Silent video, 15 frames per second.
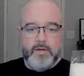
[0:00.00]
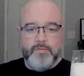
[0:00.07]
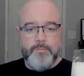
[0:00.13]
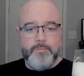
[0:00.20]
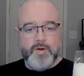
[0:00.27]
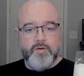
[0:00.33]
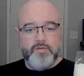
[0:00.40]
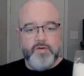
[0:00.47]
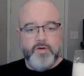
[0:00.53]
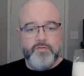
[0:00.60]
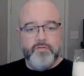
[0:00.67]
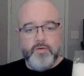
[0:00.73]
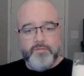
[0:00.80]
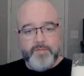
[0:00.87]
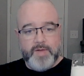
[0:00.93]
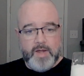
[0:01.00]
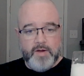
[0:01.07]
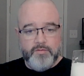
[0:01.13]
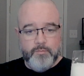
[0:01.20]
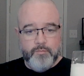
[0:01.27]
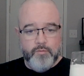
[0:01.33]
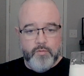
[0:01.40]
the Beer Judge
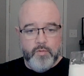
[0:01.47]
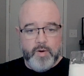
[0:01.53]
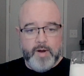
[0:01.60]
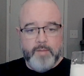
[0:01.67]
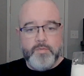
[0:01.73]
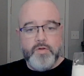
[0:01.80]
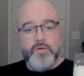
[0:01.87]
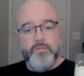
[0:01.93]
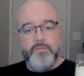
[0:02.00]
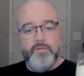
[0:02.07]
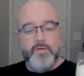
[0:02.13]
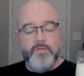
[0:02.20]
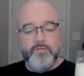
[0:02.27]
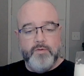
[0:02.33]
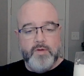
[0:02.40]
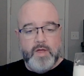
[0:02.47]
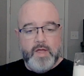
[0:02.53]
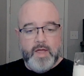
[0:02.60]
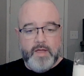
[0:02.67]
Certification Program uses